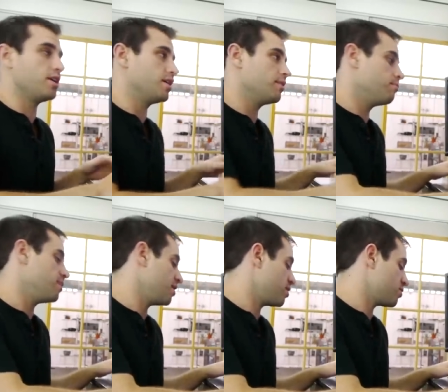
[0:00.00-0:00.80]
a
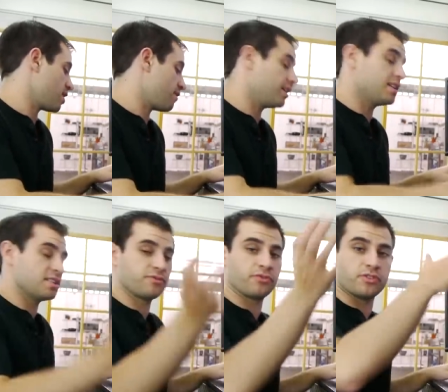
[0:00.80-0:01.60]
media drive, at
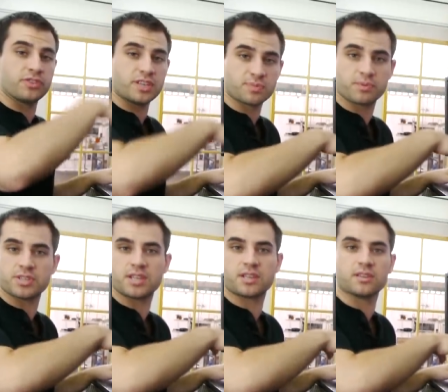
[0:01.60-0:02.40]
least for this
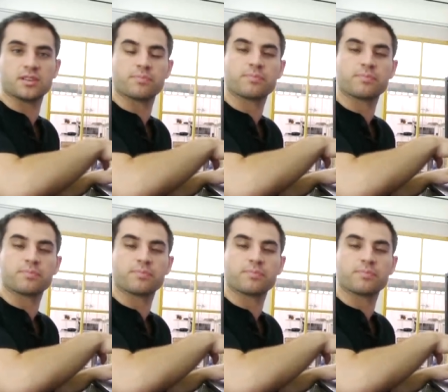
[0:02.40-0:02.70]
particular